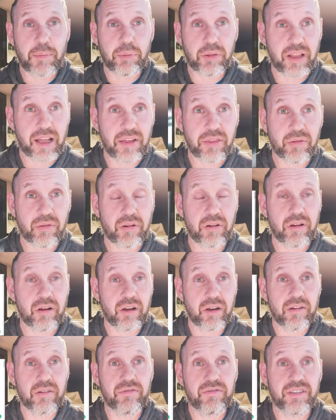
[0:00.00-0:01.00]
a plethora
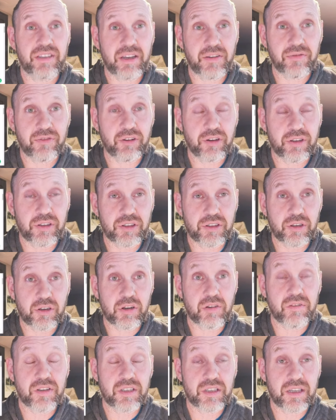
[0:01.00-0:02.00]
of different
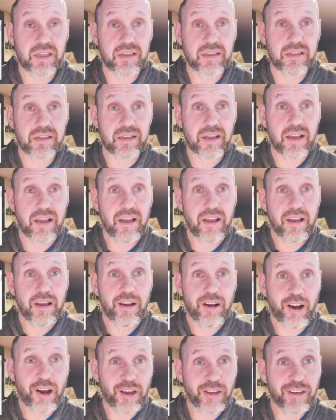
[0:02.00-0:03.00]
services
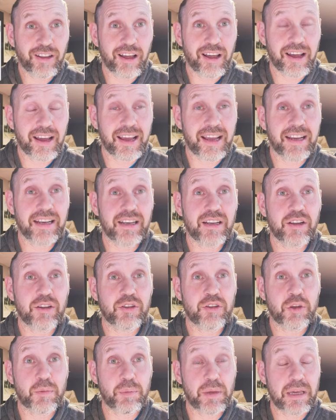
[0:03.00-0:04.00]
online
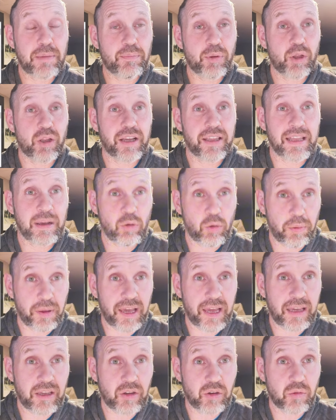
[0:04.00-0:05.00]
to people, and they will
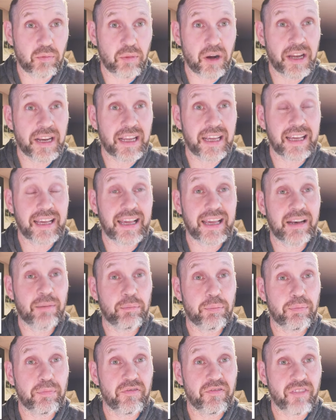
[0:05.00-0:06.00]
pay you money, and
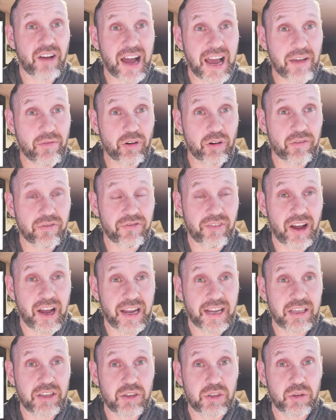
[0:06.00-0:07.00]
Fiverr
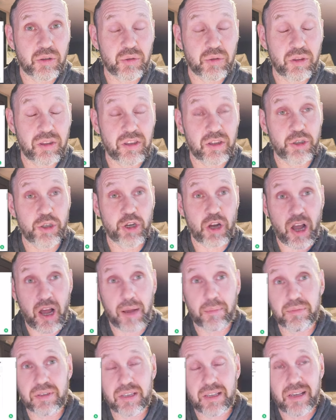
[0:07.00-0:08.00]
finds you the
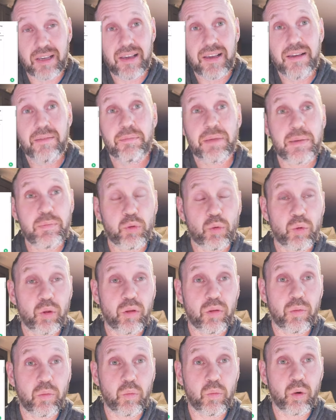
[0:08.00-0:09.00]
jobs.
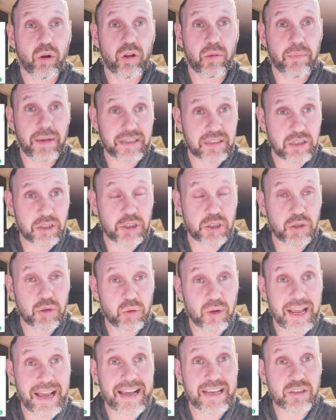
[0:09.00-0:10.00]
People will message
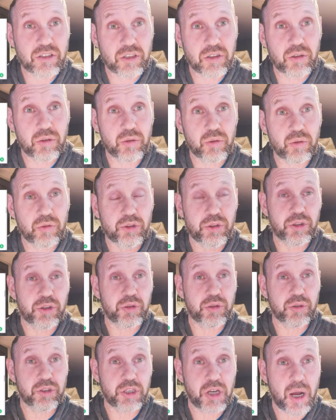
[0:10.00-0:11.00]
you and ask you to
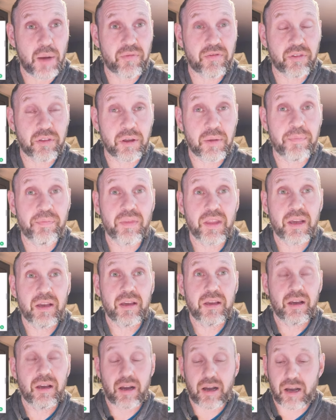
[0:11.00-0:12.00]
do a job for them.
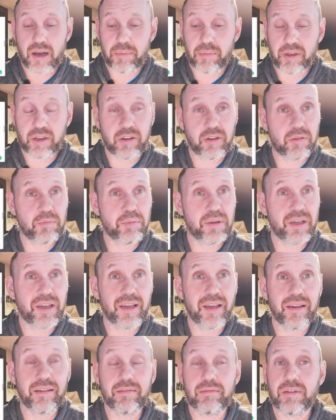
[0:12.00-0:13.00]
It could
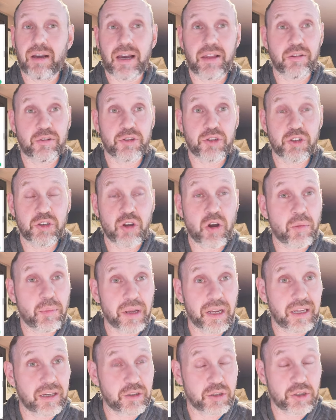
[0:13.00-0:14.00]
be, God, there's so
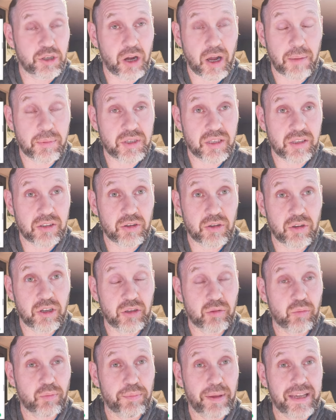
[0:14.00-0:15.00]
many jobs. You
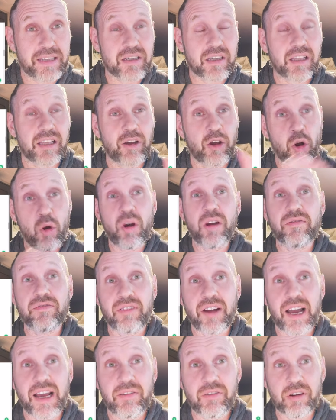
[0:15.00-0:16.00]
can basically go on
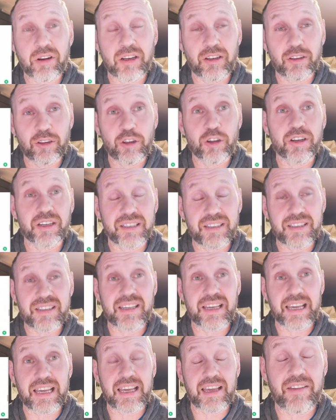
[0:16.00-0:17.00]
Fiverr and look and
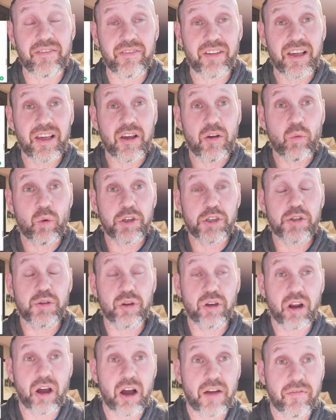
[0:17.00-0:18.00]
see if what
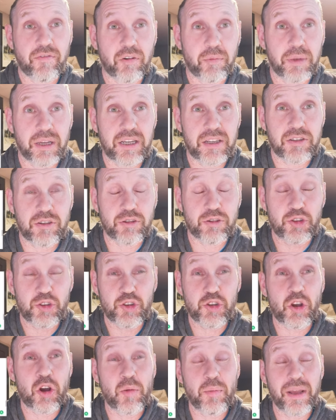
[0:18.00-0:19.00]
you could offer, because there's
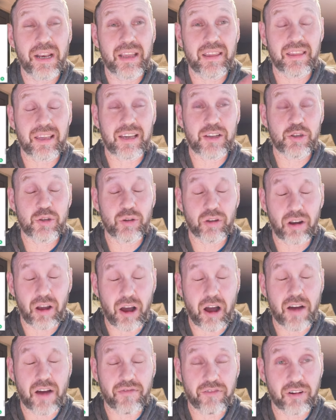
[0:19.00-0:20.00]
so many things you can
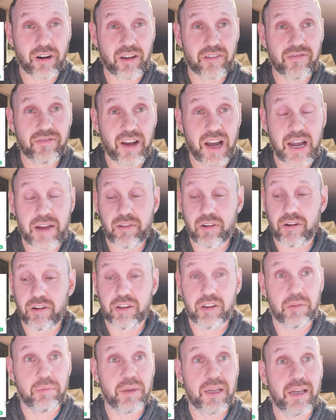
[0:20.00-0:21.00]
offer on Fiverr.
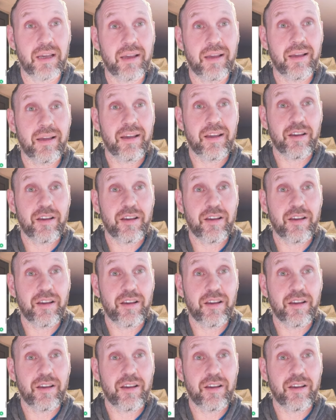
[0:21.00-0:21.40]
It could be